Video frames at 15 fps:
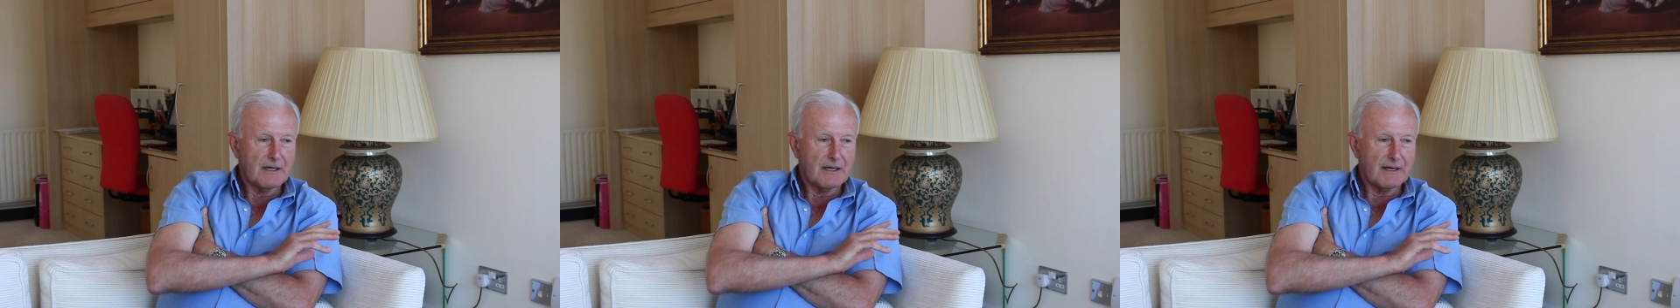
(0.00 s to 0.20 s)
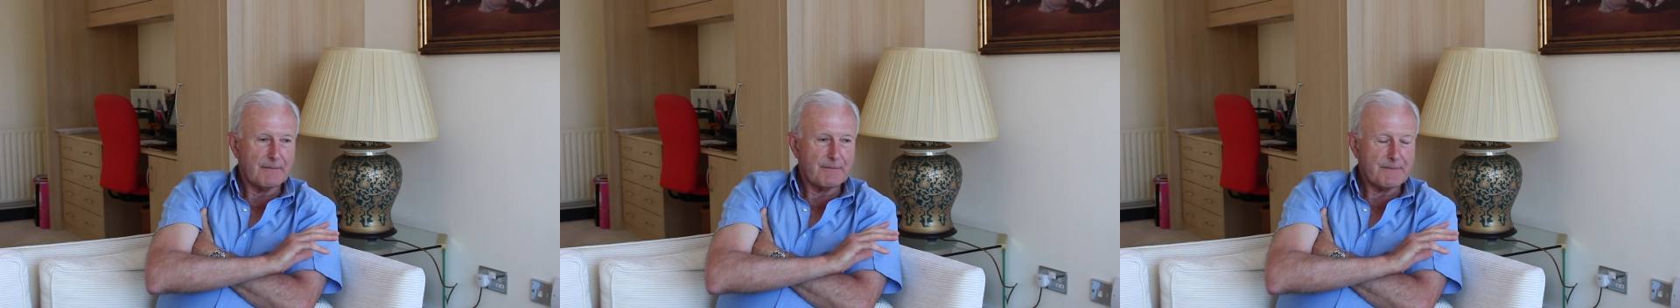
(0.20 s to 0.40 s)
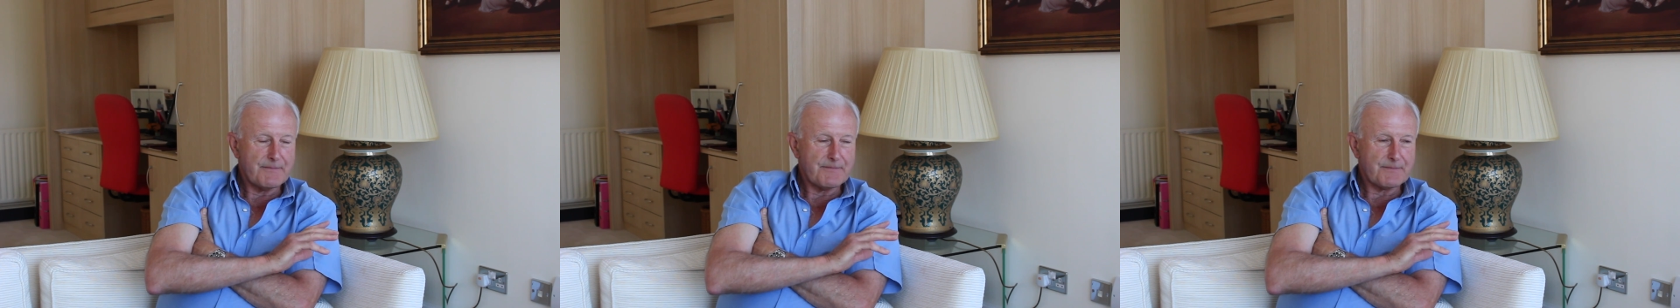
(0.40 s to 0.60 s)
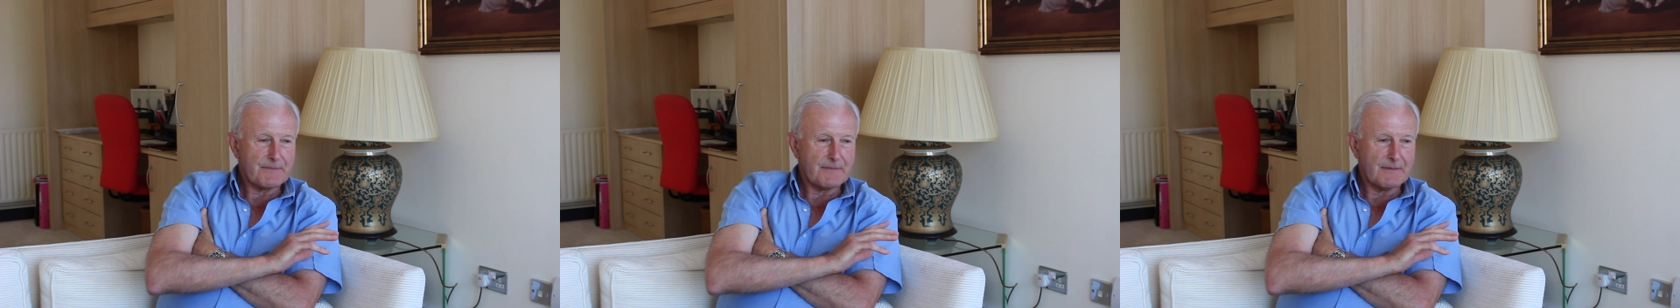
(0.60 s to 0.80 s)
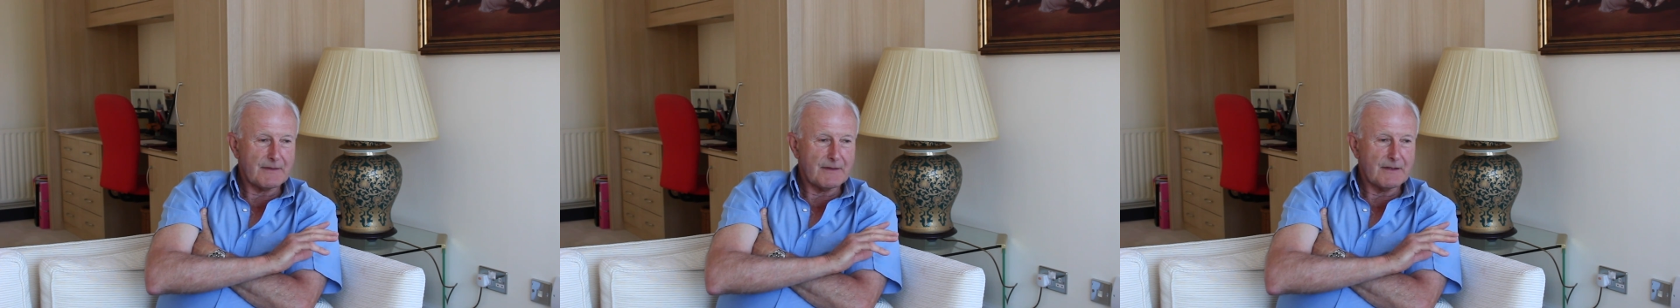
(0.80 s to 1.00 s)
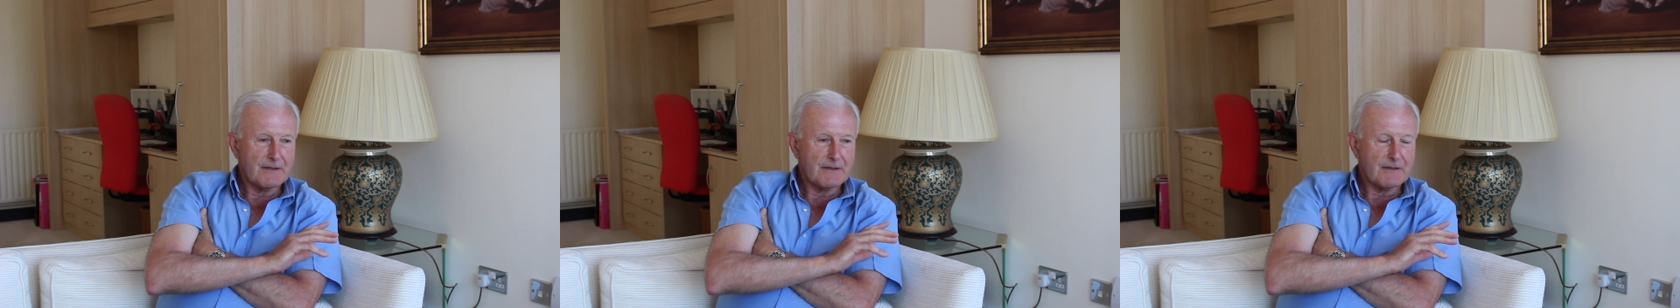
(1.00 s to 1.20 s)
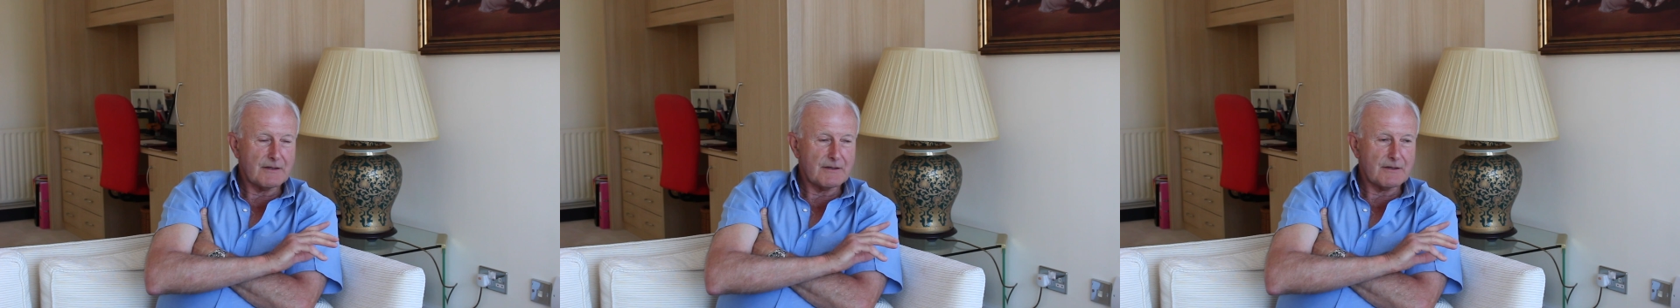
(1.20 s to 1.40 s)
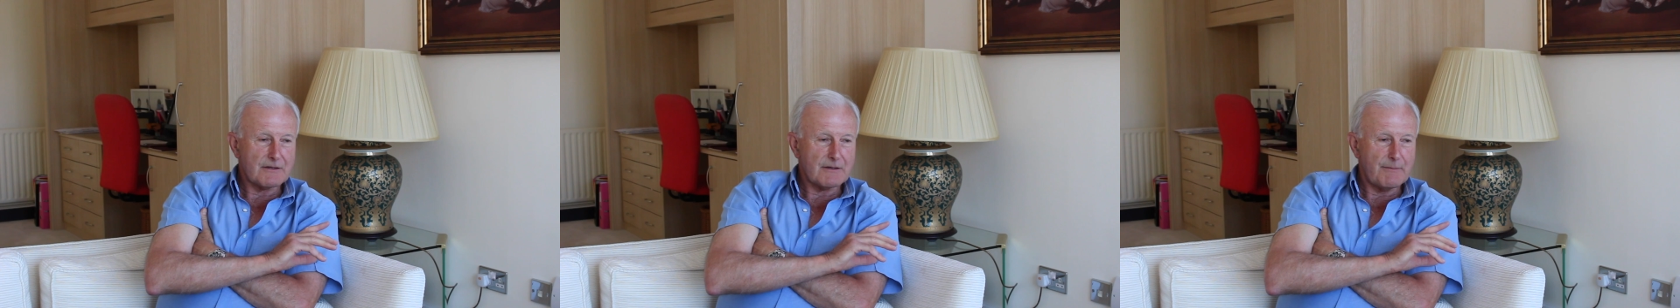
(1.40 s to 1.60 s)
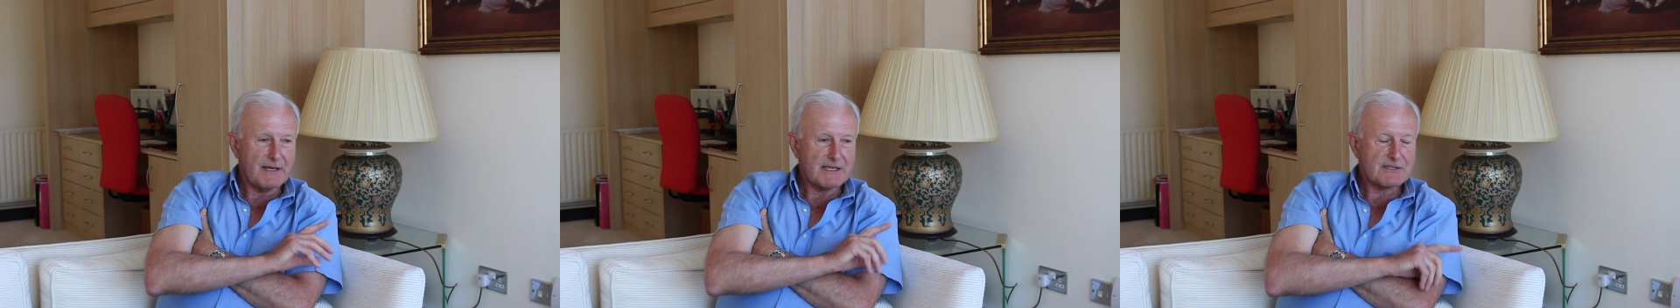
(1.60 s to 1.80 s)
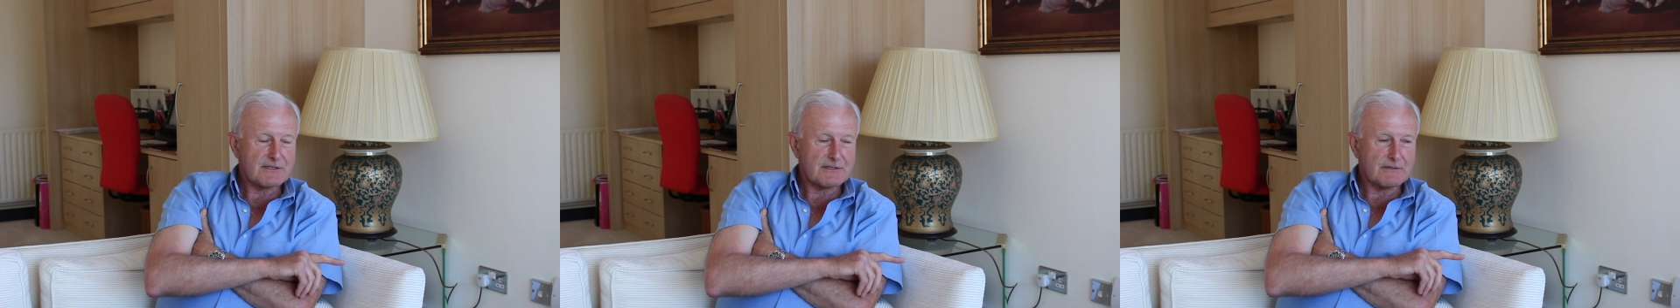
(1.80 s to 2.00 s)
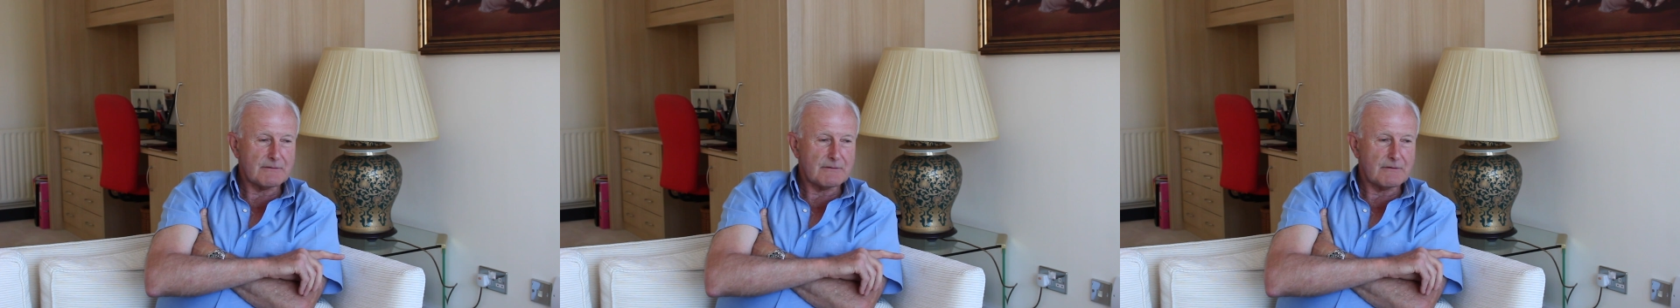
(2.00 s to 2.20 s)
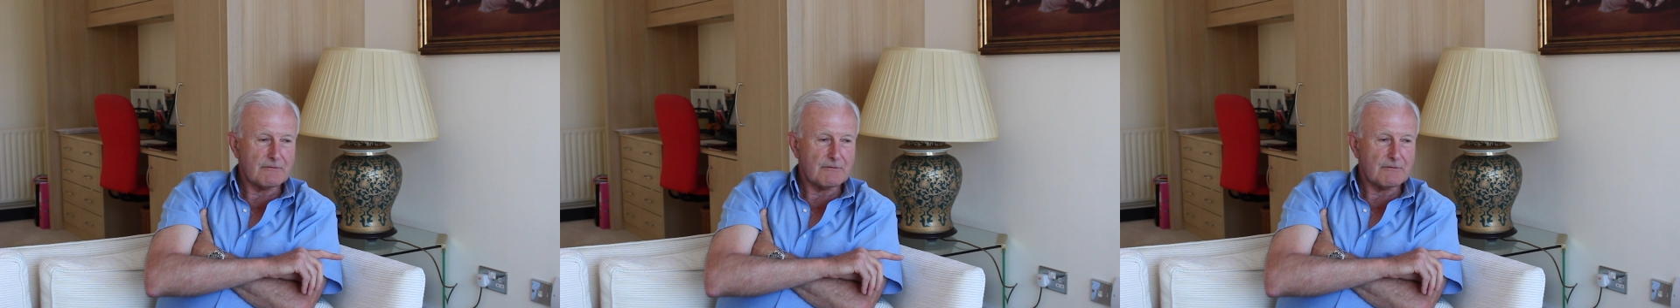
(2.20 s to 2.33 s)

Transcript: Um, the best,